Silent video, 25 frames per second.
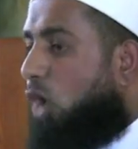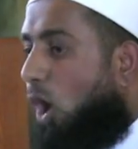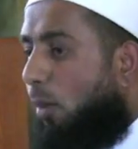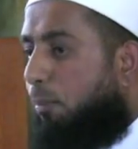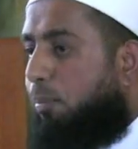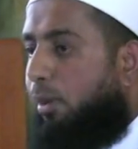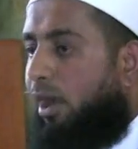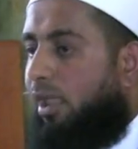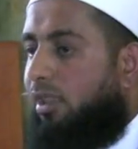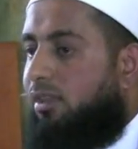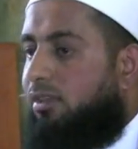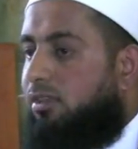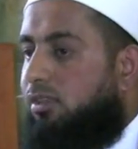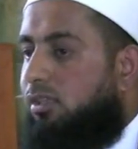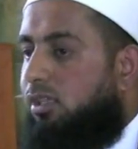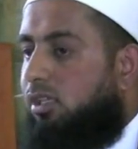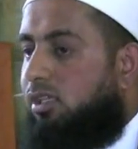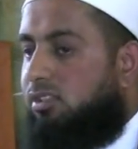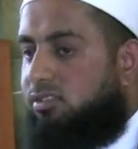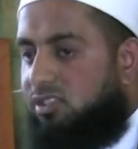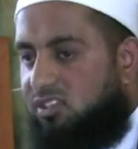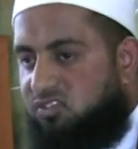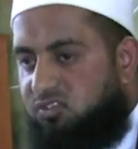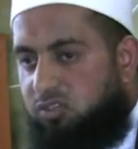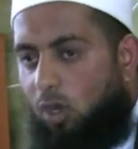
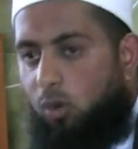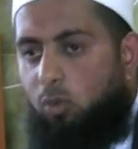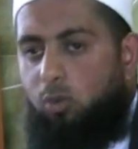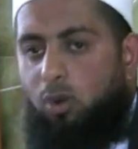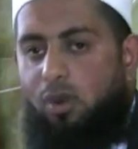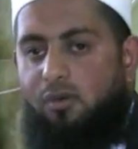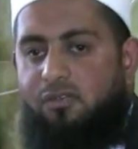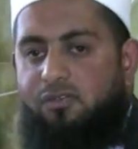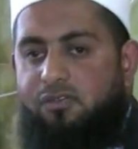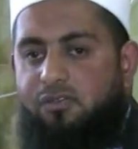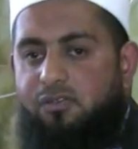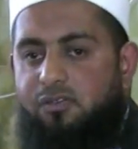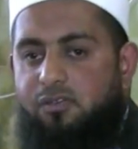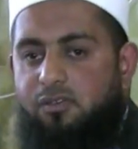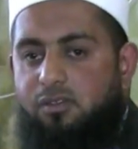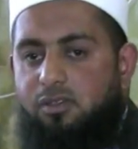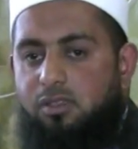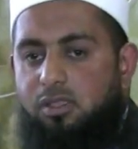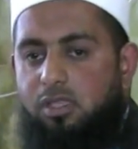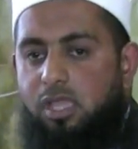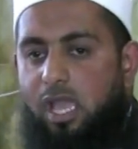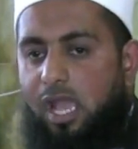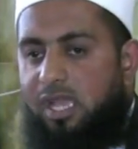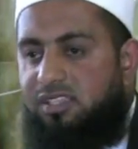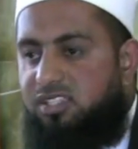coupled
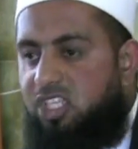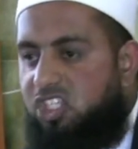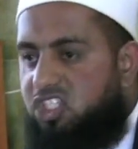tasawwuf and